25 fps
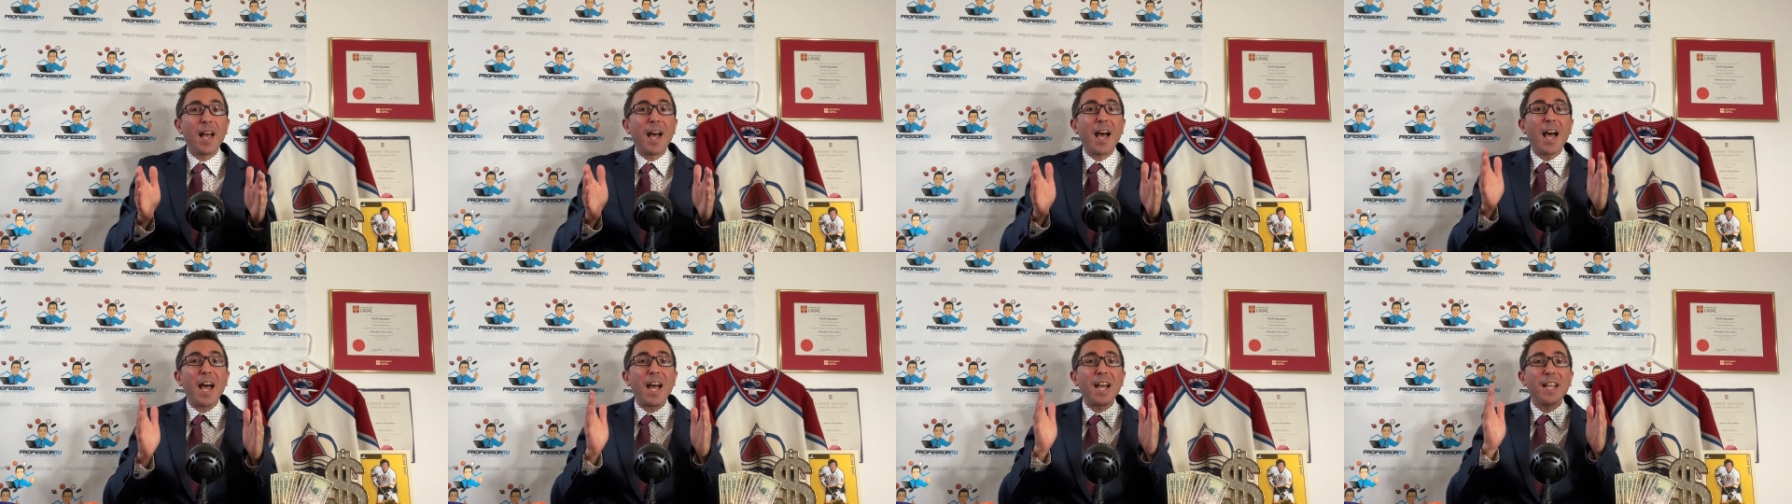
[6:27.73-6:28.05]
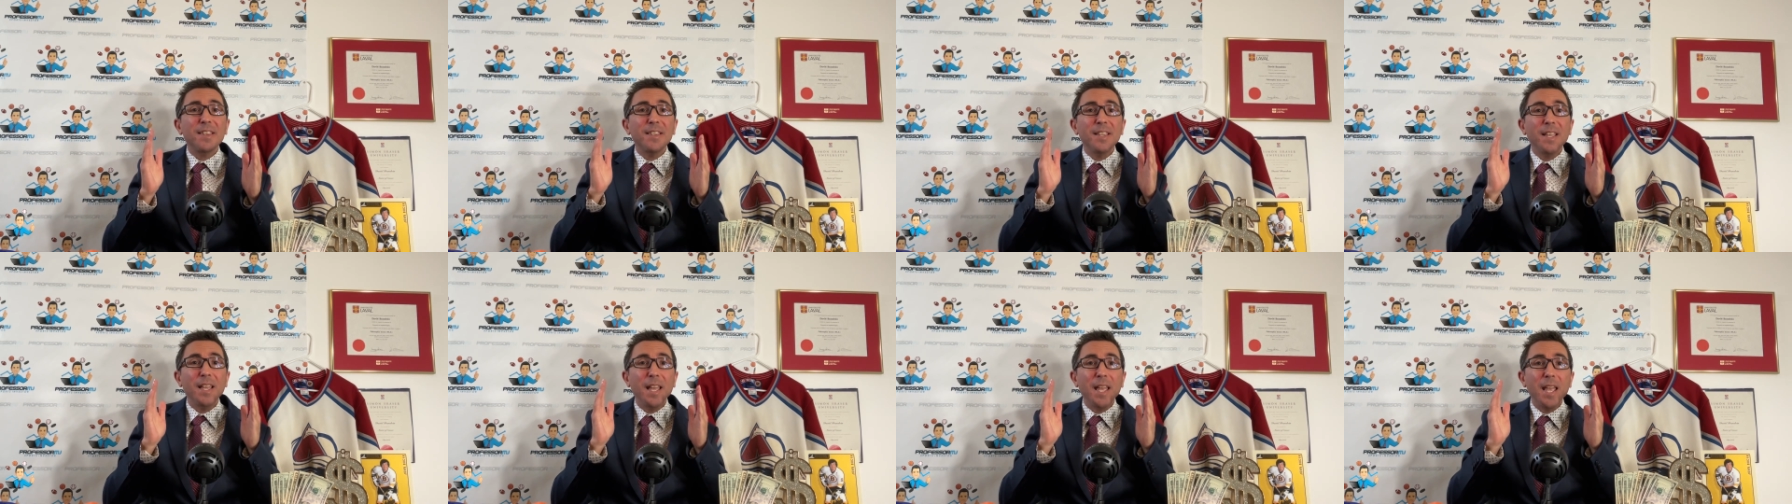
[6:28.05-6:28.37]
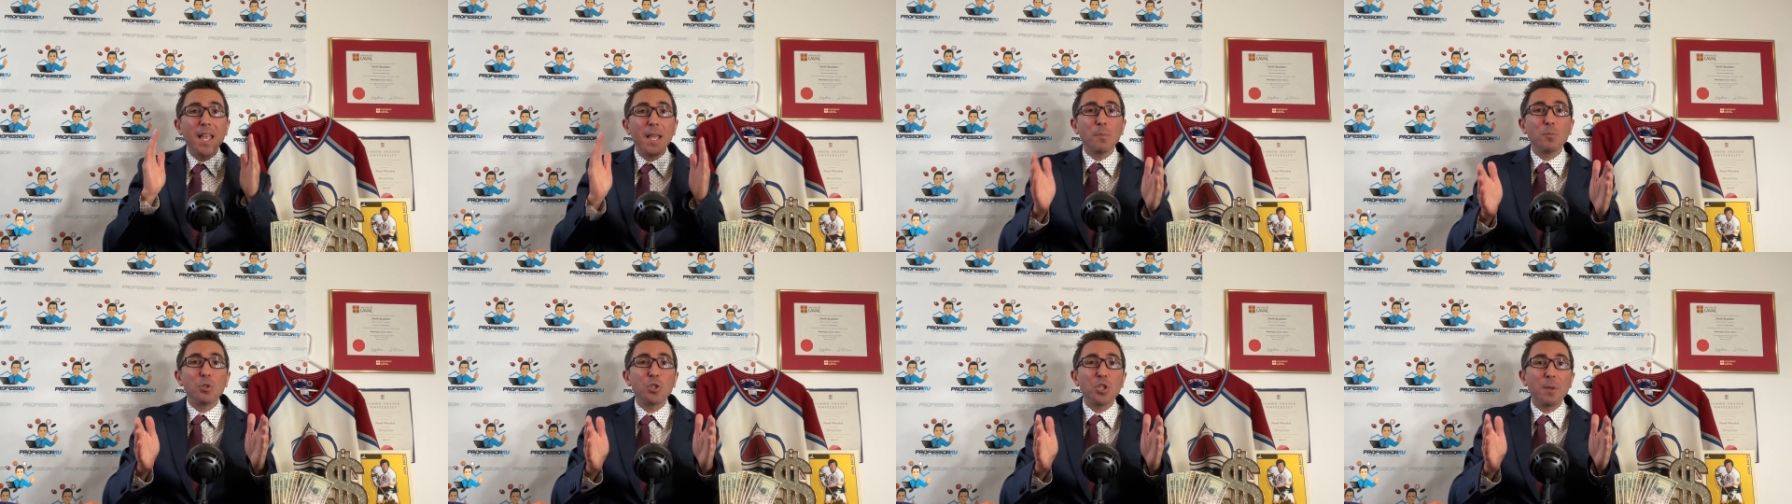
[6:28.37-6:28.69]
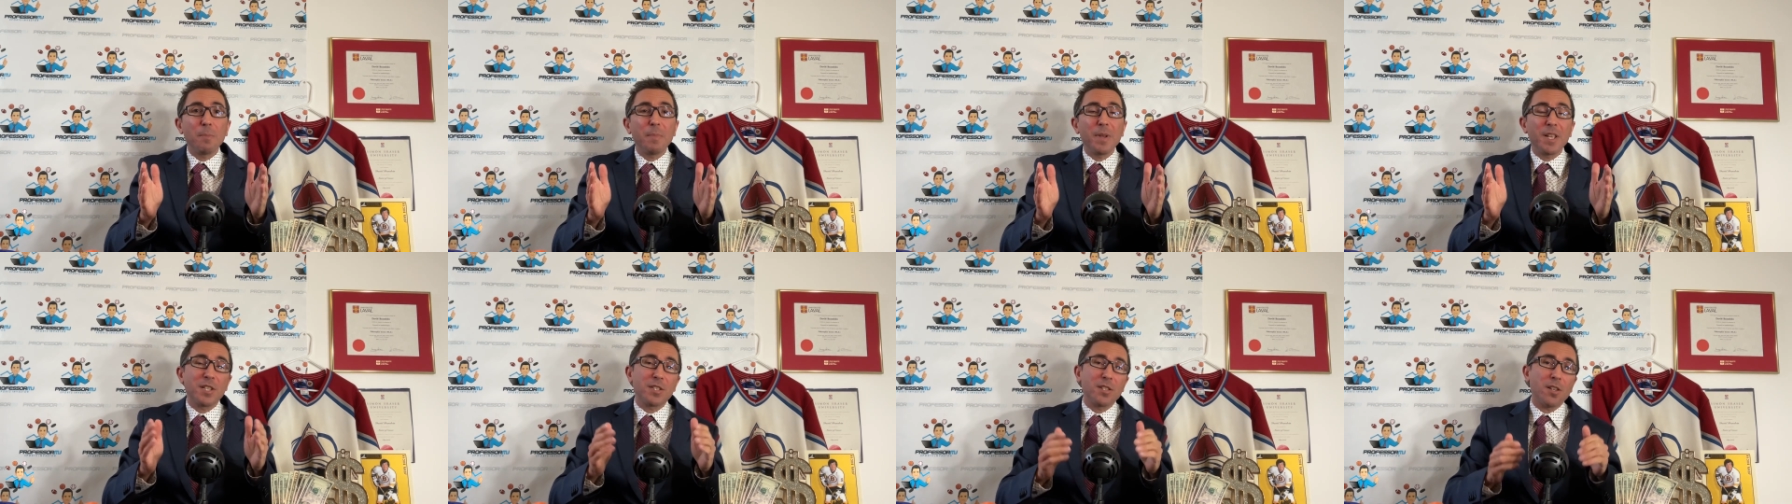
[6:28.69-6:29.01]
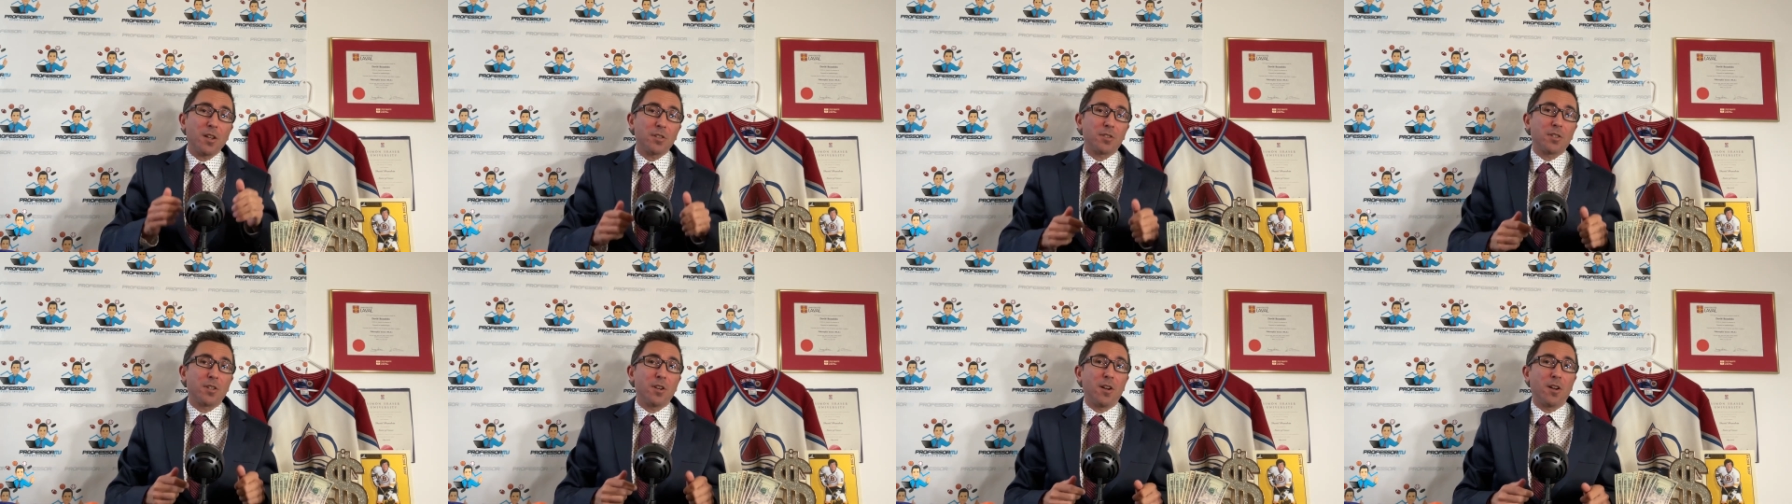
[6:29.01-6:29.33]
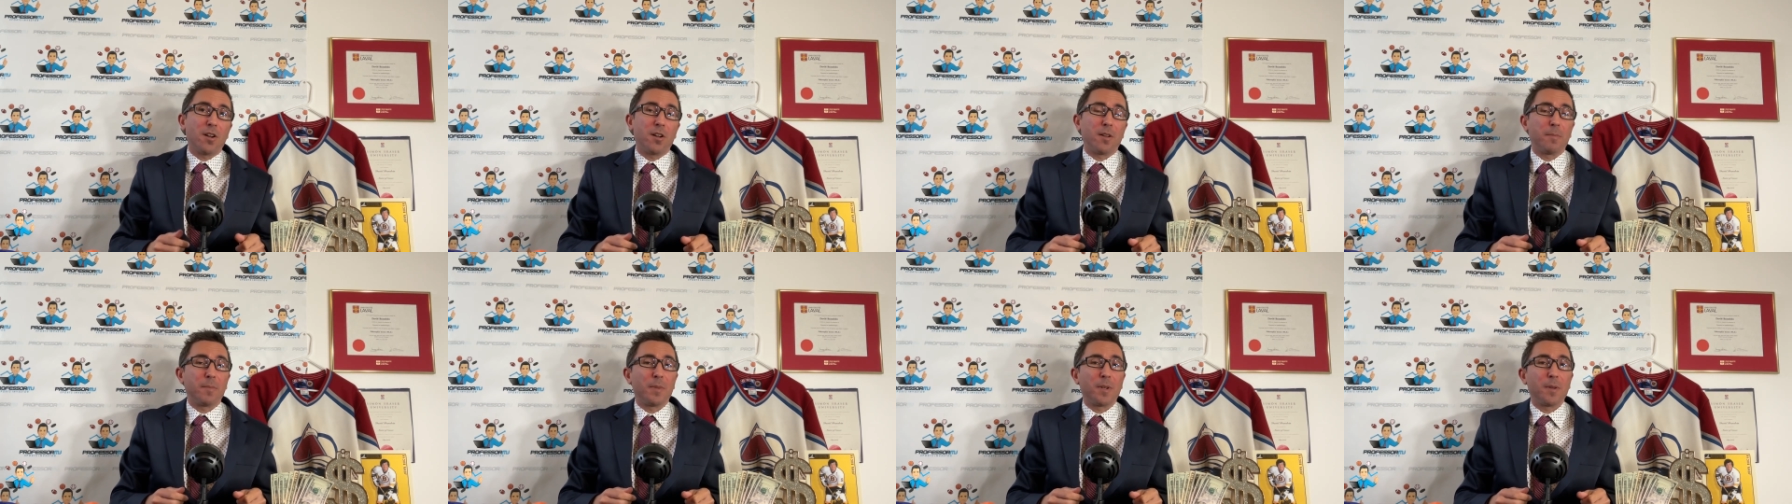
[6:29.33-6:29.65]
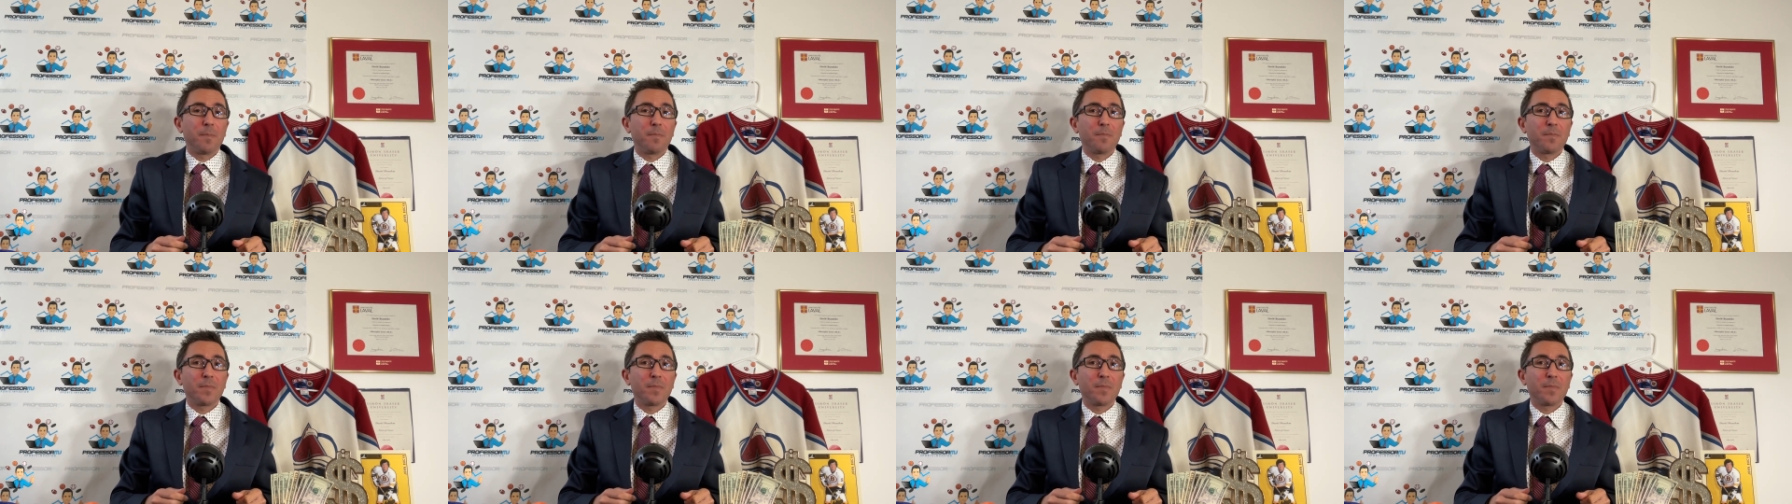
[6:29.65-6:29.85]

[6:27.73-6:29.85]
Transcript: at mjpicks.com.